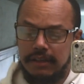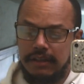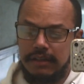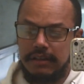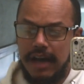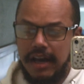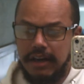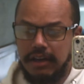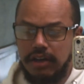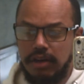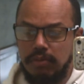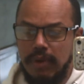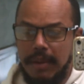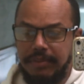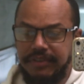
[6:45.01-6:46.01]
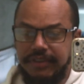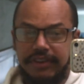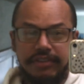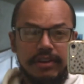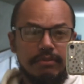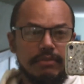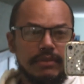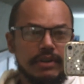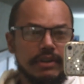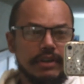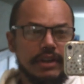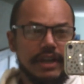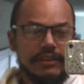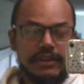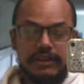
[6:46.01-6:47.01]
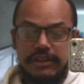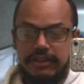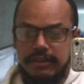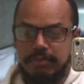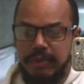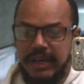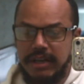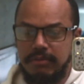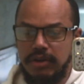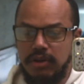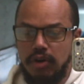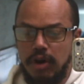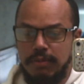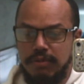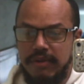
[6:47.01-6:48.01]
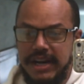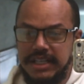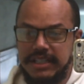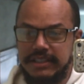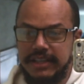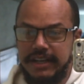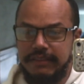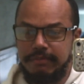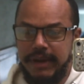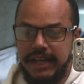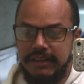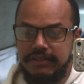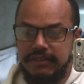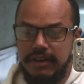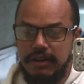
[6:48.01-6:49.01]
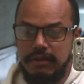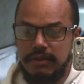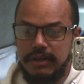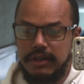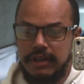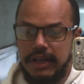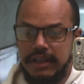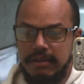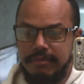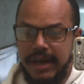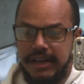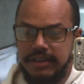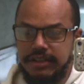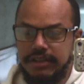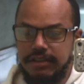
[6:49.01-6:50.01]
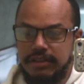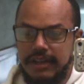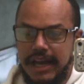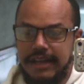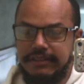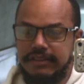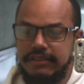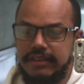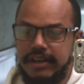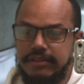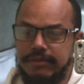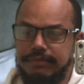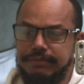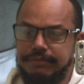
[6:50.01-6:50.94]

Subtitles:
Not a corrupt system and the despicable corporations that have made it so, and the managerial class, etc.